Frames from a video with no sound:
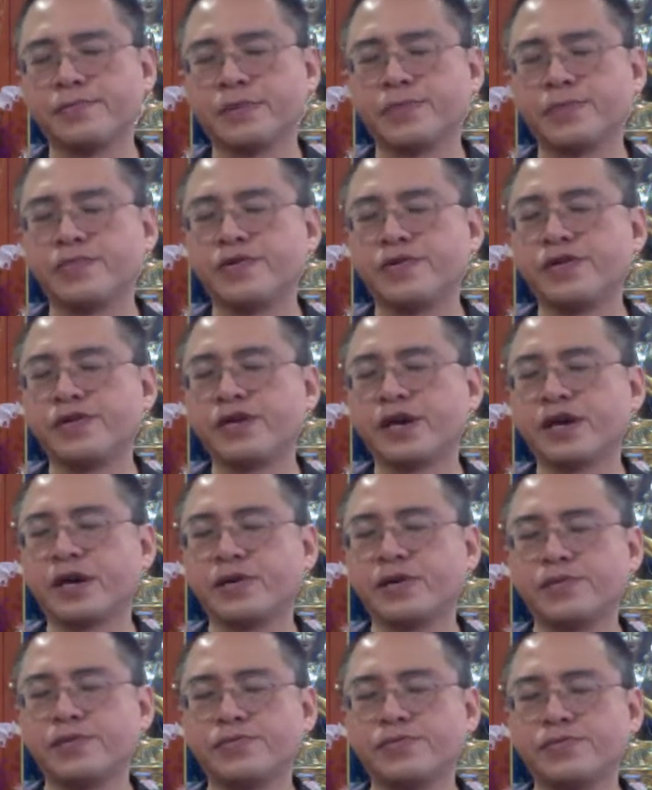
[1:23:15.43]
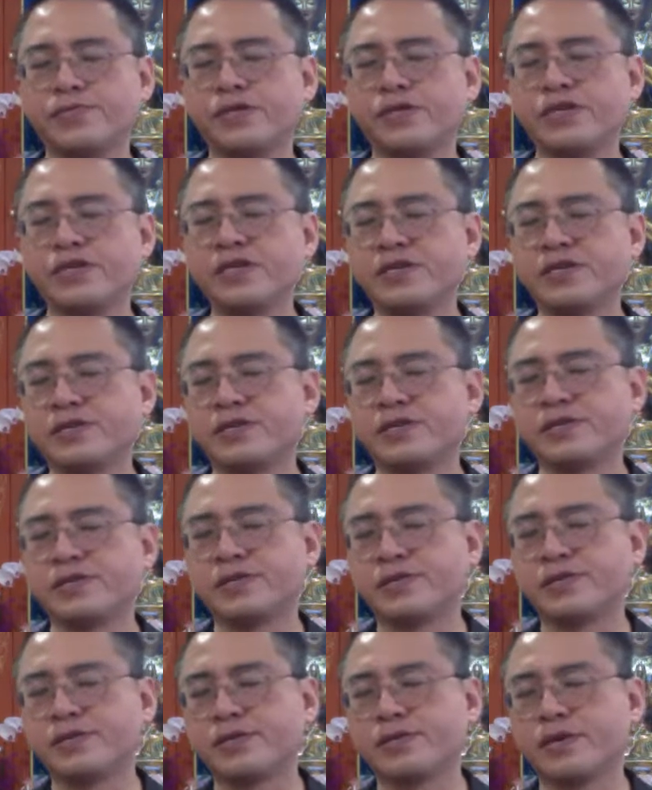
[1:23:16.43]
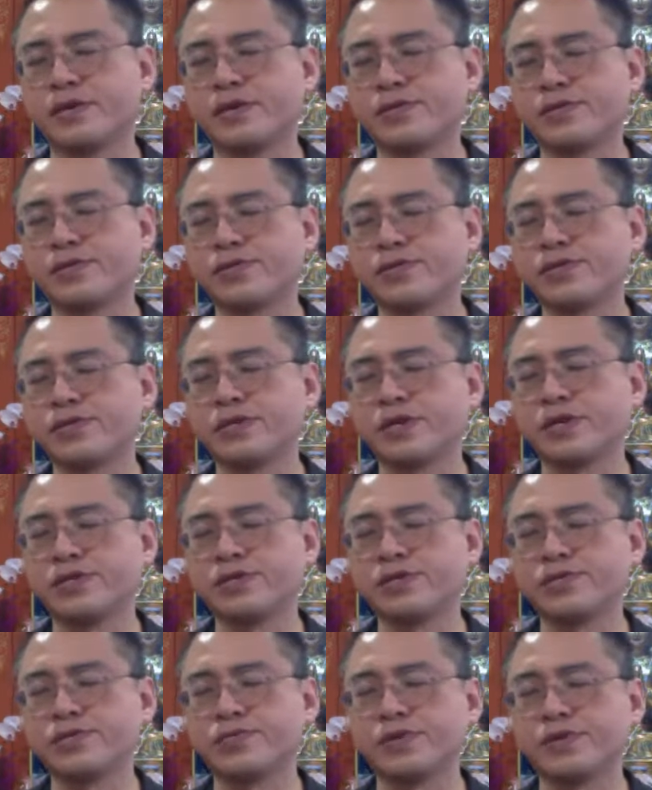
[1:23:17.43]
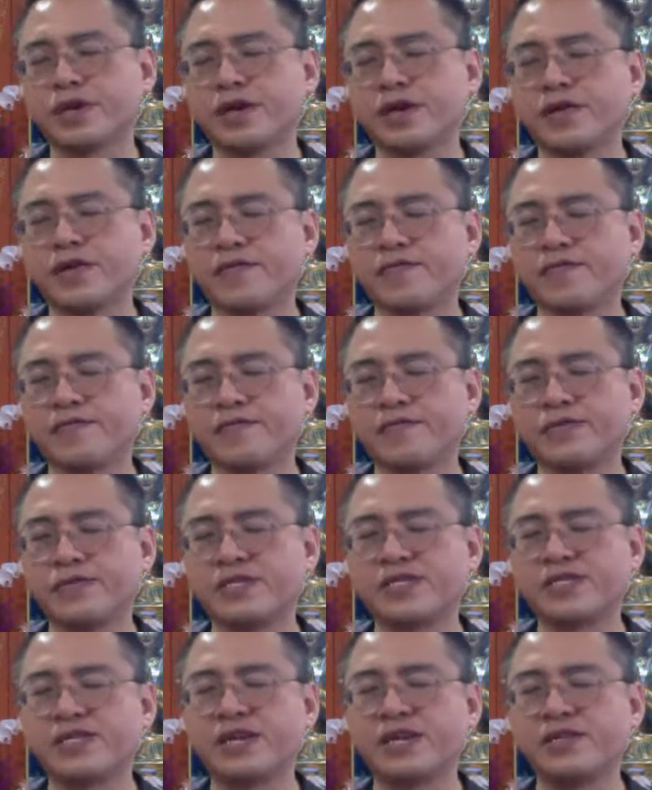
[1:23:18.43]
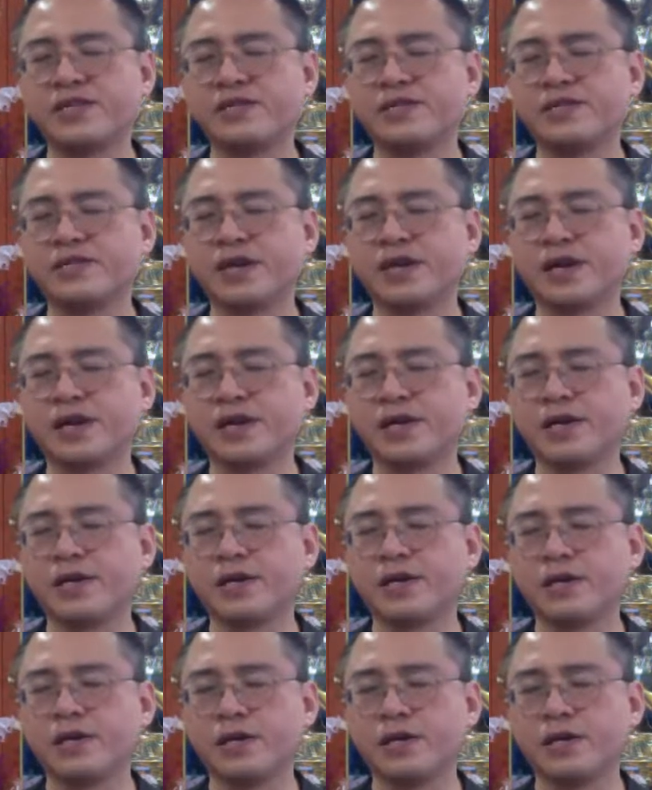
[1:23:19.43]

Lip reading: Breathing out, release the association we have with stagnant air,